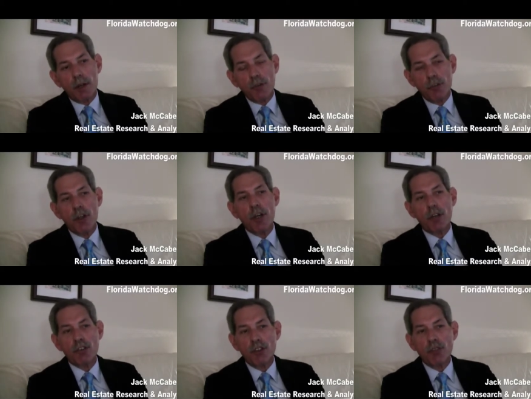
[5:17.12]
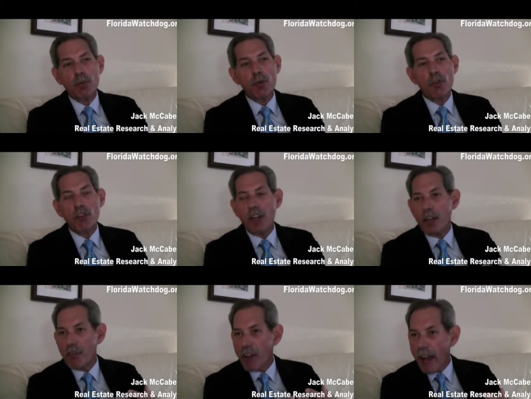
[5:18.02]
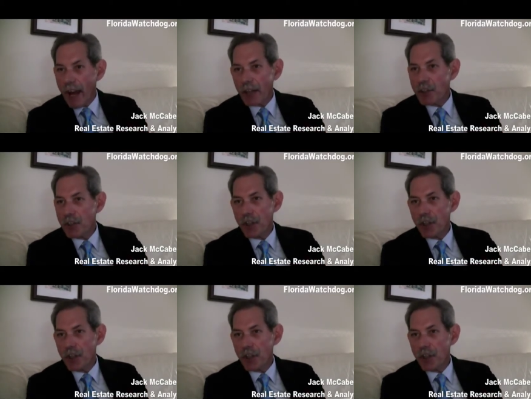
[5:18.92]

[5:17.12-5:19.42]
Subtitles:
GSEs per se have acted